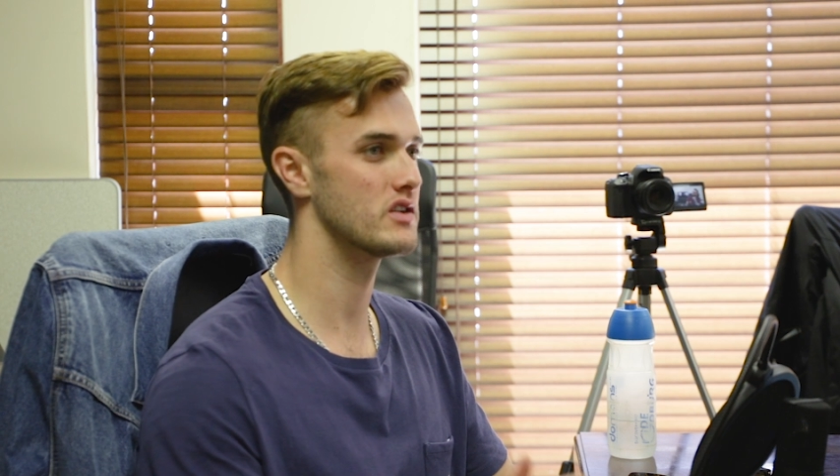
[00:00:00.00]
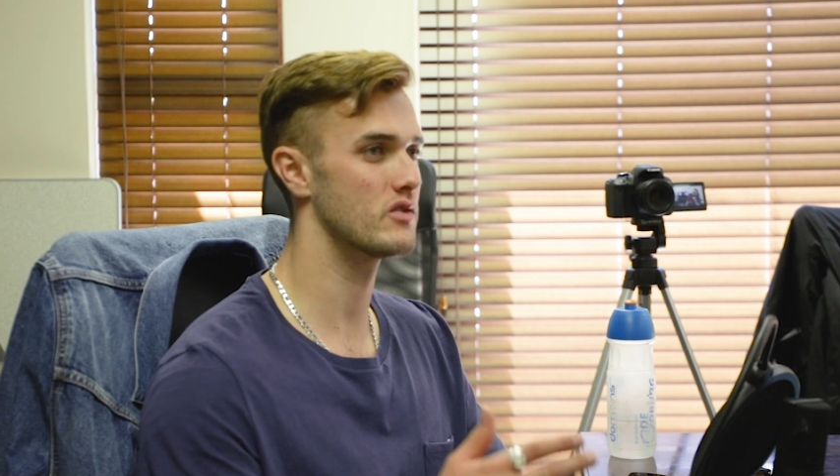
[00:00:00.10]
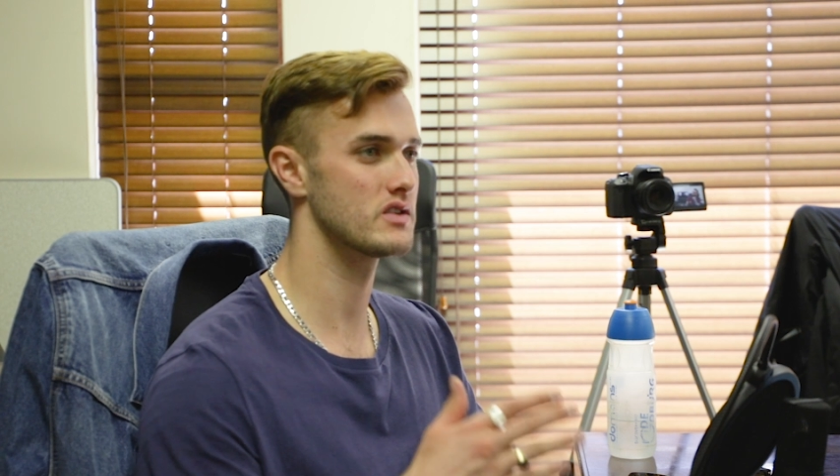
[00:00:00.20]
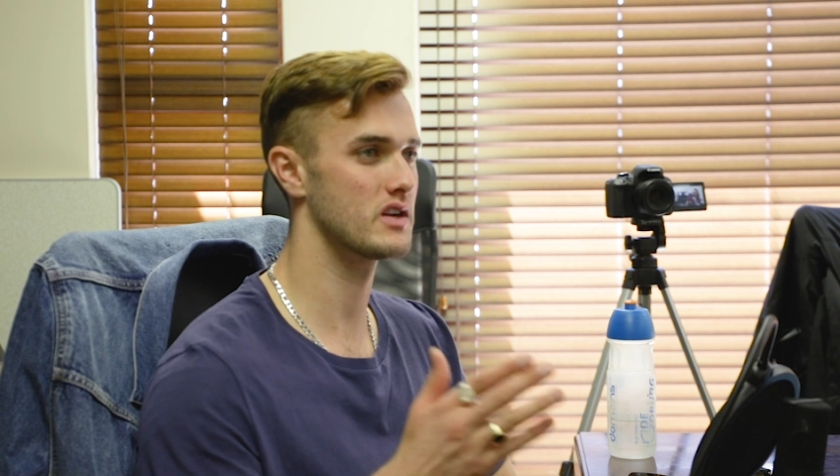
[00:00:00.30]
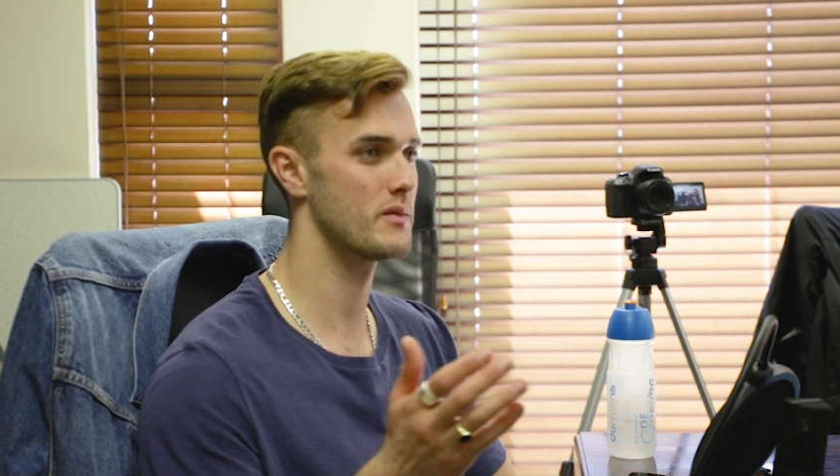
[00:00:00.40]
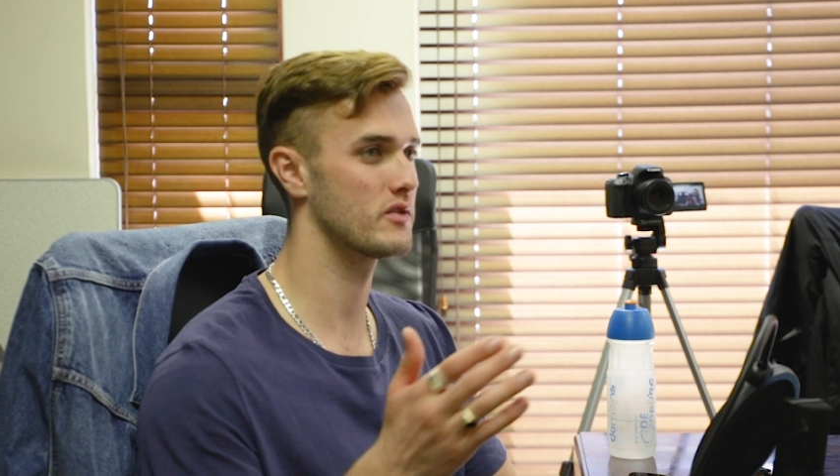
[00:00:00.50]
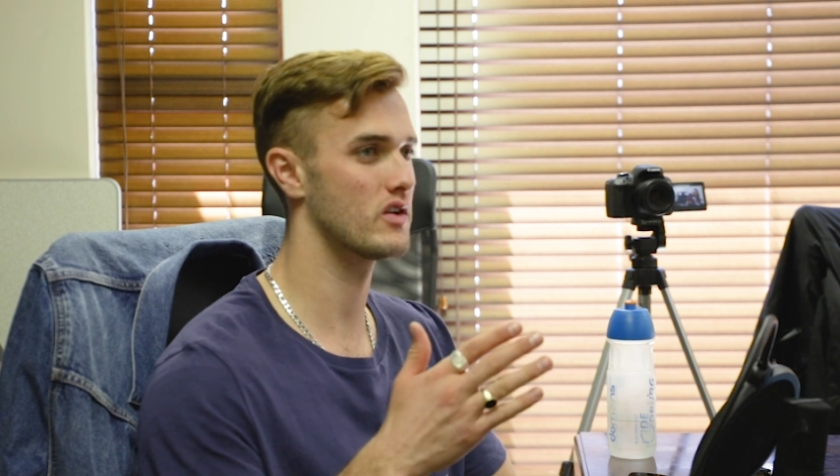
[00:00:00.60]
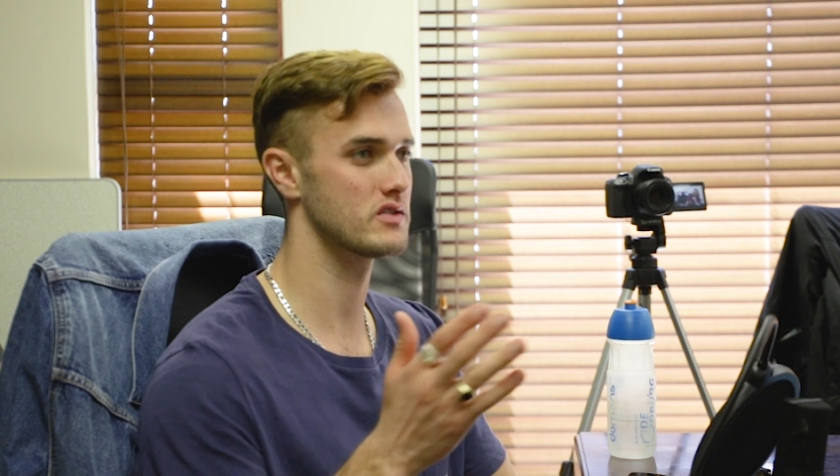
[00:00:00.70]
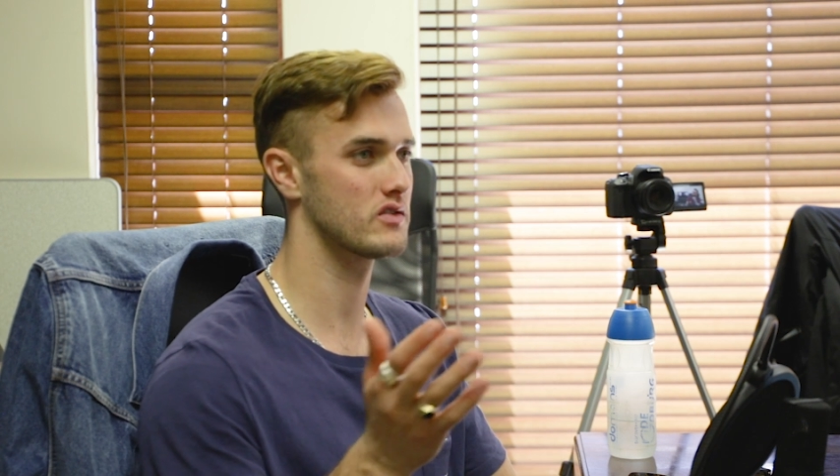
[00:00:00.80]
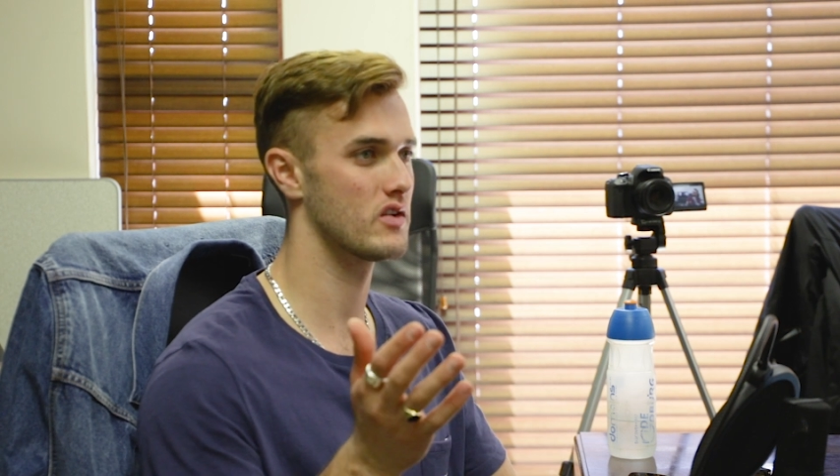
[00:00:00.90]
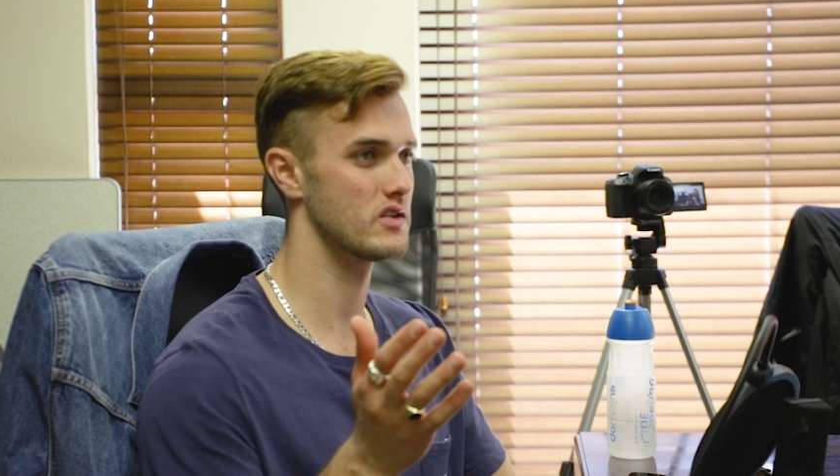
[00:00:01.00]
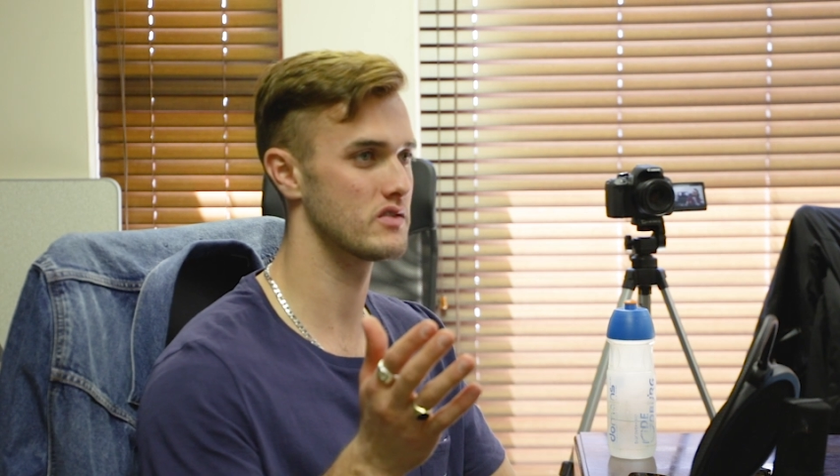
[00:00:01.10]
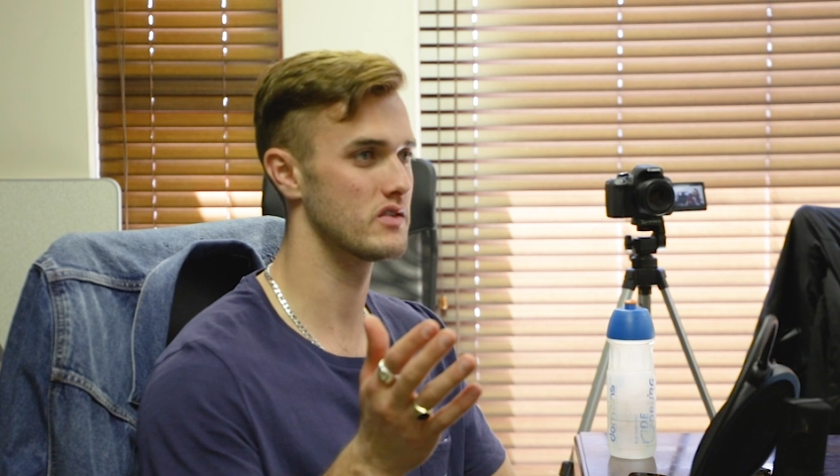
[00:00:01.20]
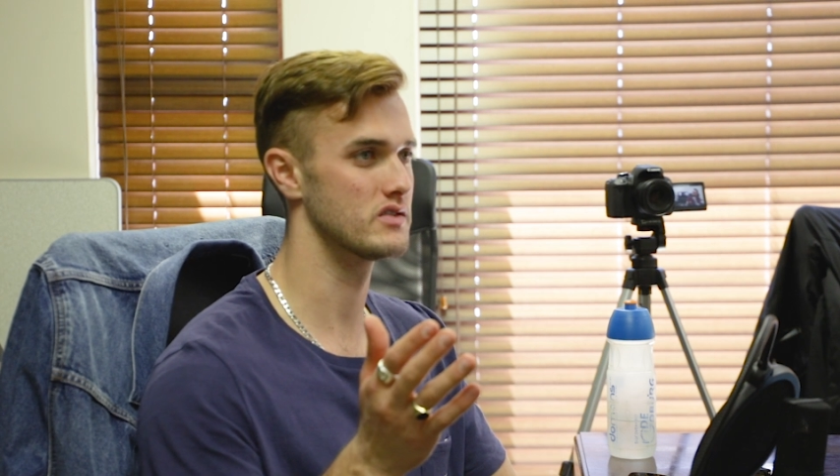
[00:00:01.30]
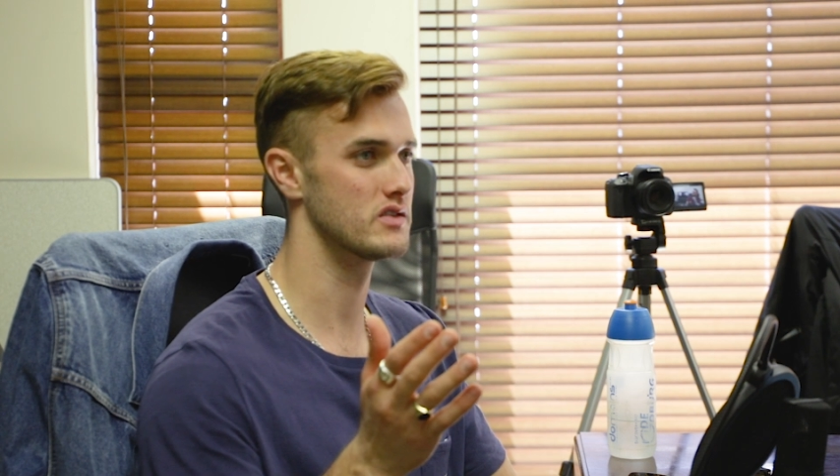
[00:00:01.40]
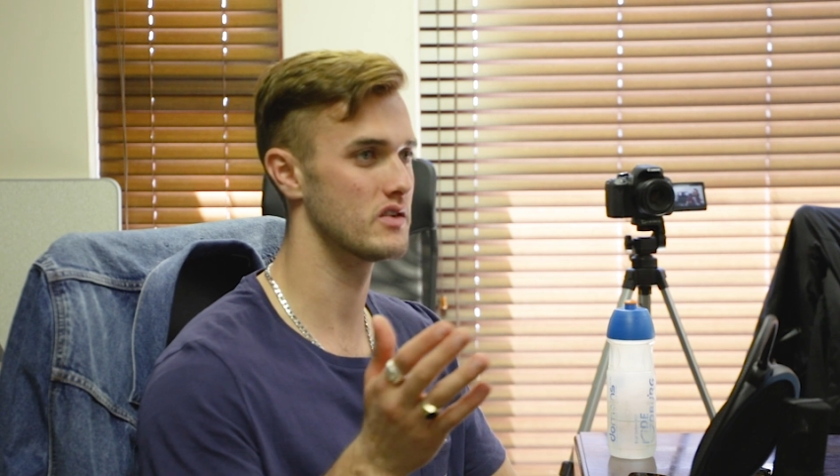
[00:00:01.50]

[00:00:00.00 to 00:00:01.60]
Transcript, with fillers: you also come across crossroads.